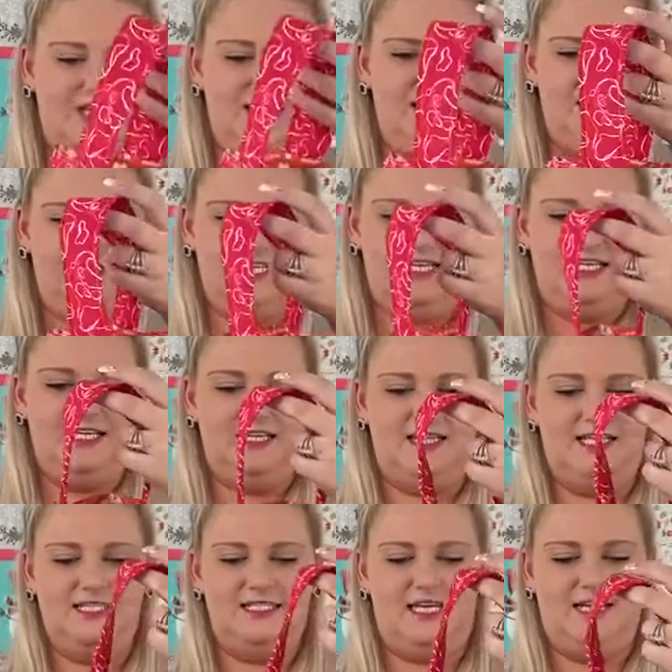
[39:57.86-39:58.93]
And then
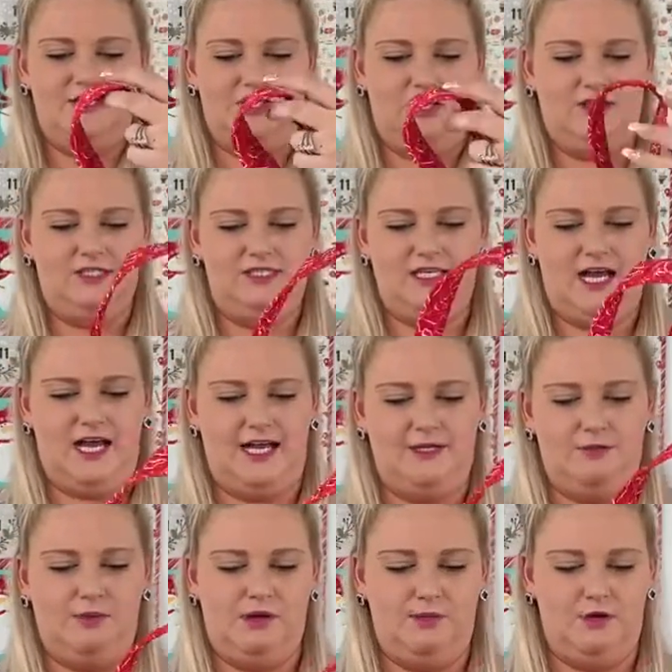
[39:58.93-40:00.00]
these actually on the side,
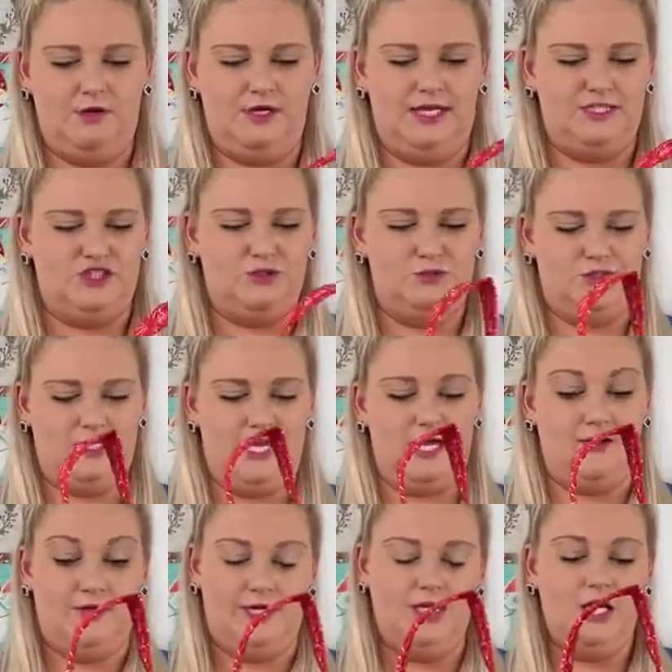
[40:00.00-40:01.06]
you probably aren't actually supposed to
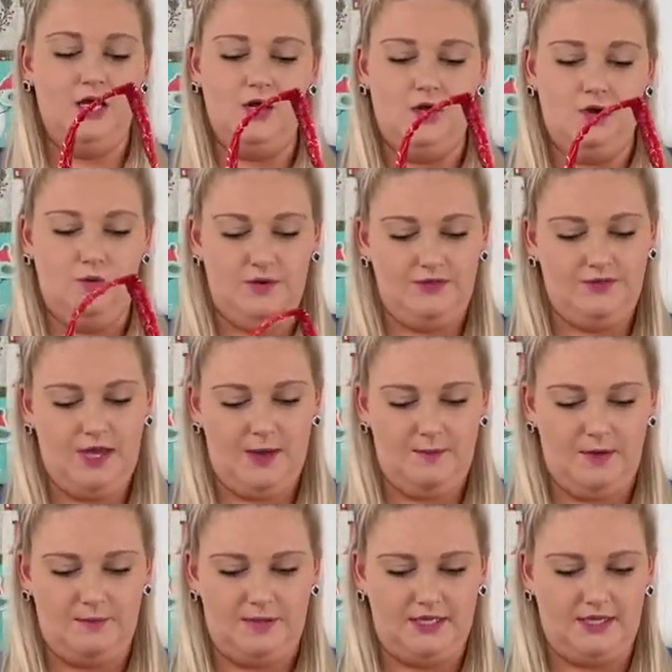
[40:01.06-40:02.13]
carry, with
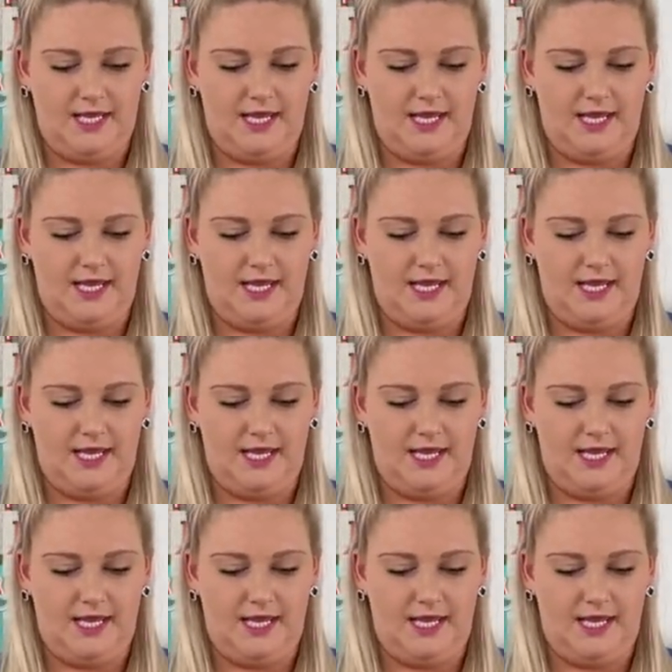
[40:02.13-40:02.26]
them, but